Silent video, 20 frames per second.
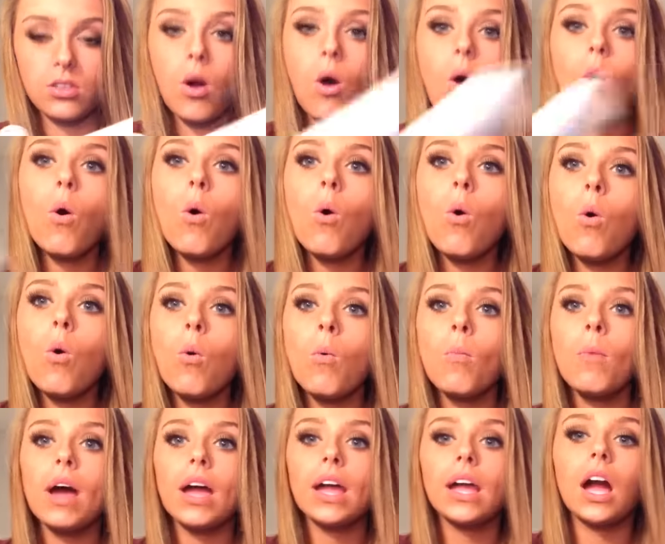Oh
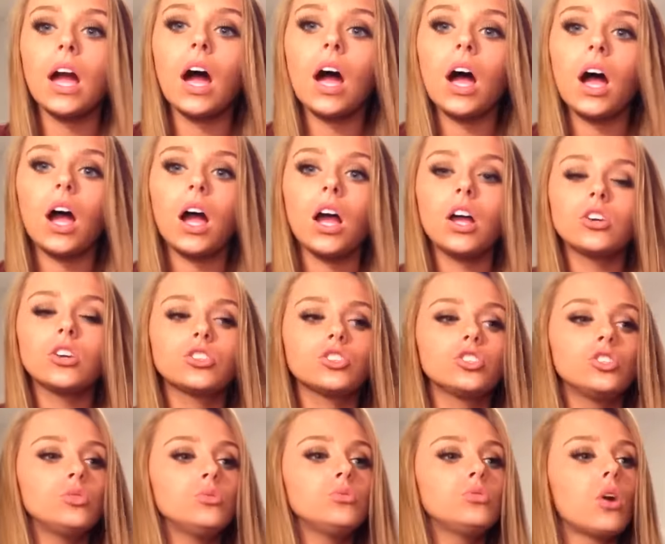my gosh,
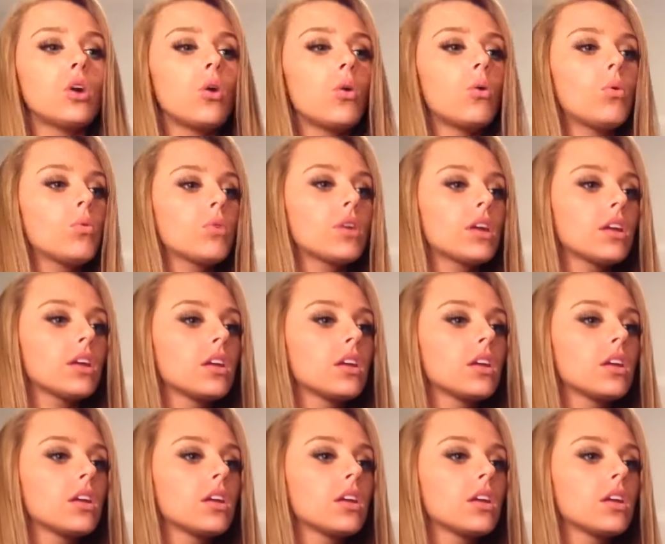you don't